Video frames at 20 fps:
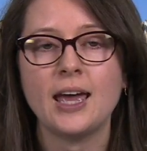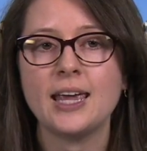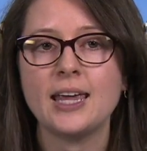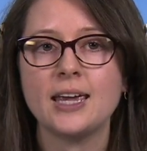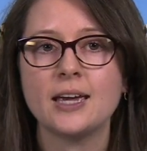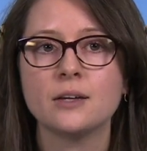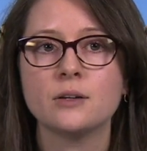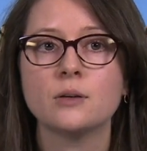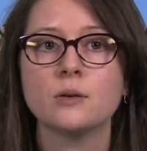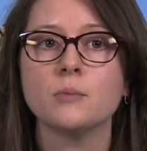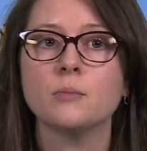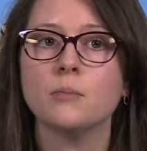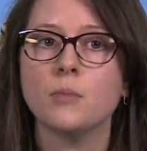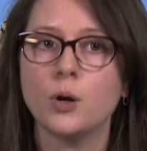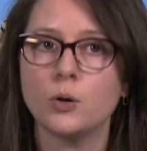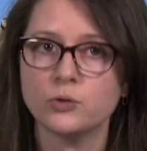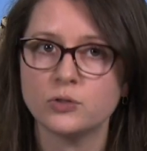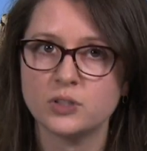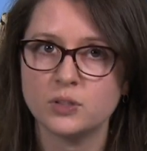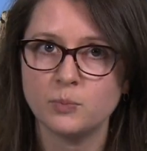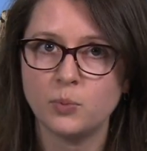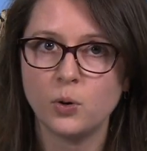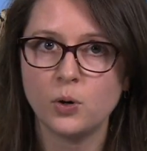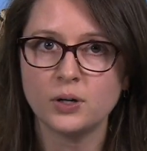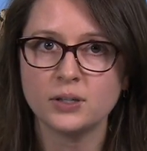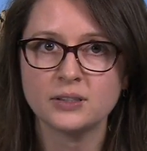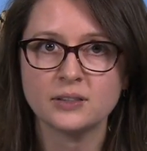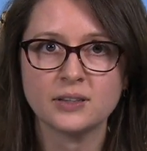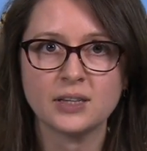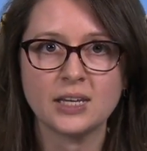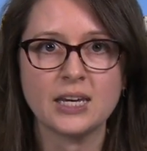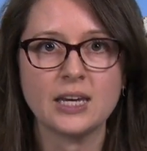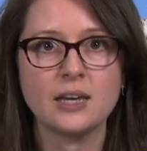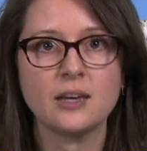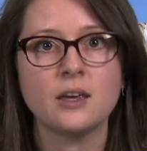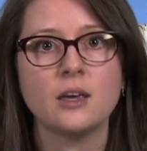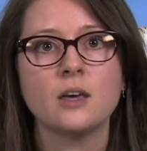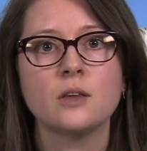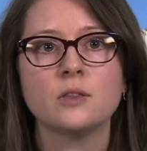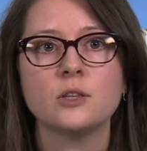and most
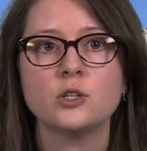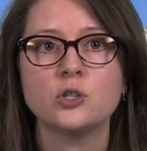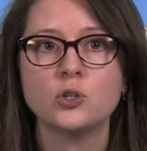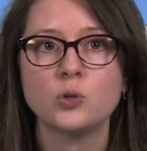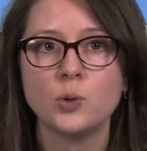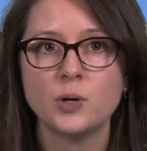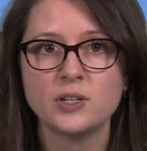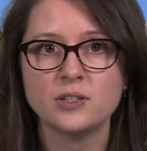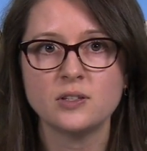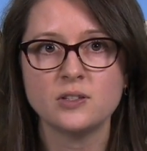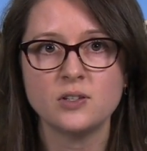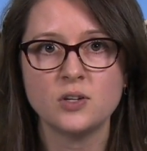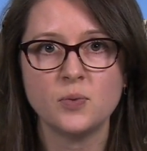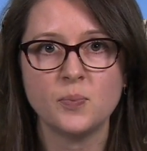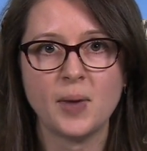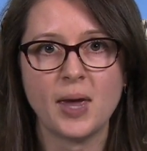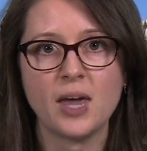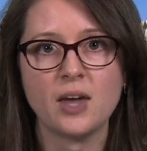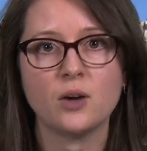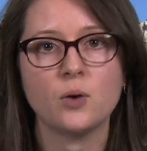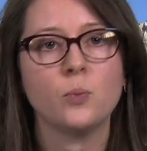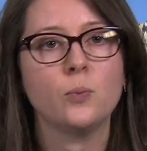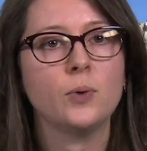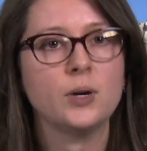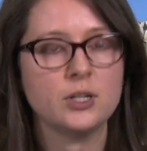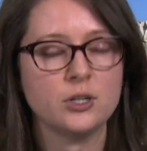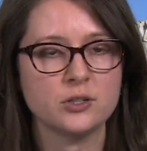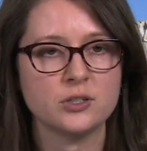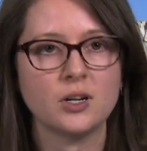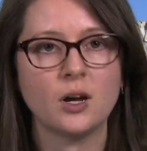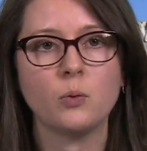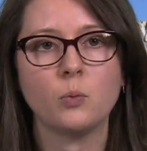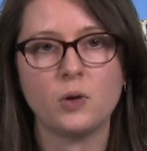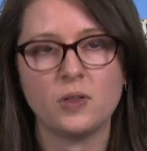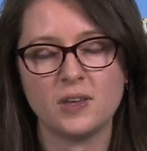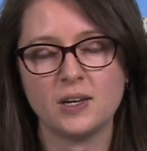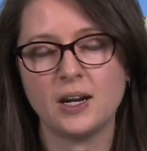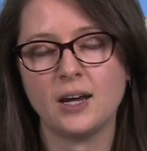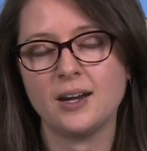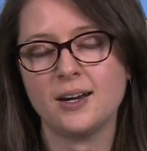importantly, the choices you make when you're done
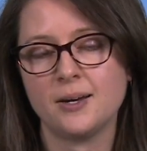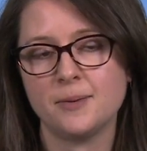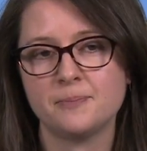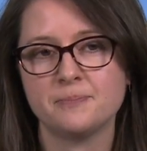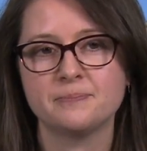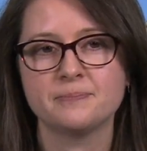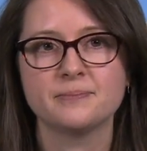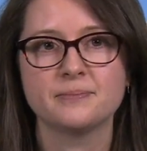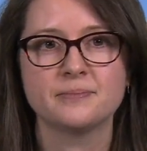with an item.